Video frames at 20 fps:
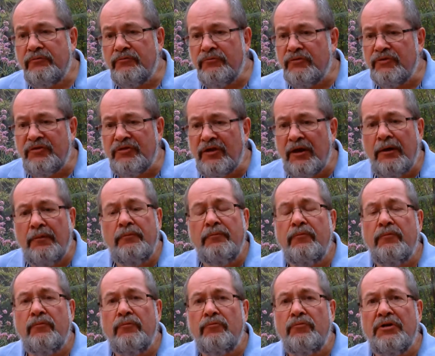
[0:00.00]

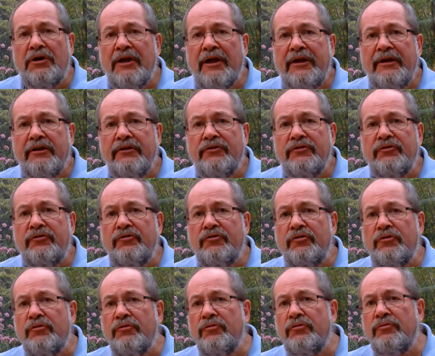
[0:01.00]
some relate
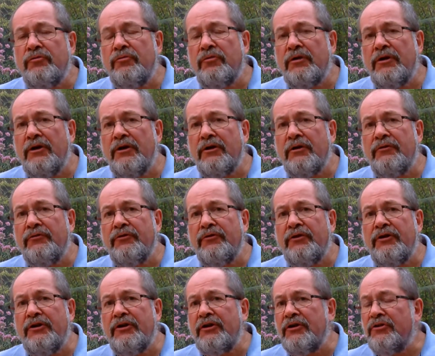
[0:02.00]
to
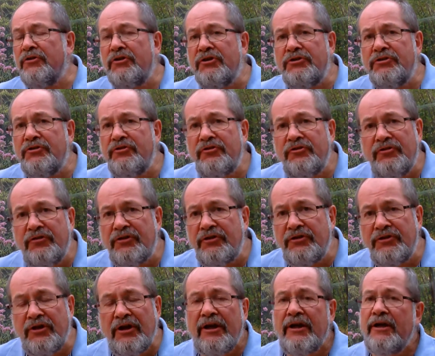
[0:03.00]
the conditions of the
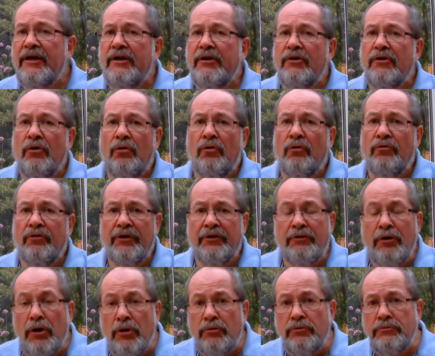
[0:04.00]
day or their
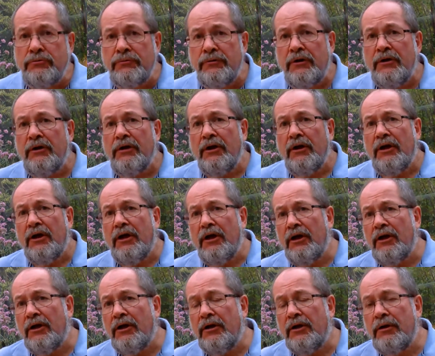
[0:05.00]
own
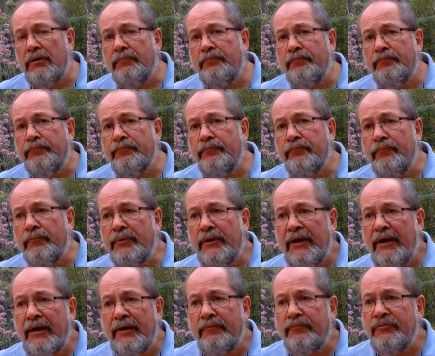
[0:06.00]

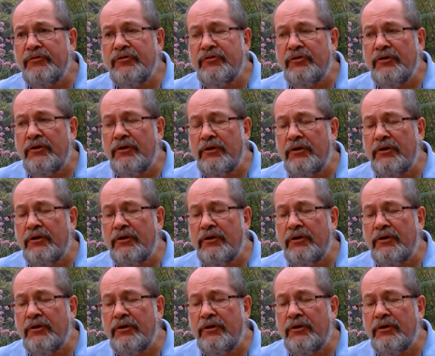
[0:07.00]
perhaps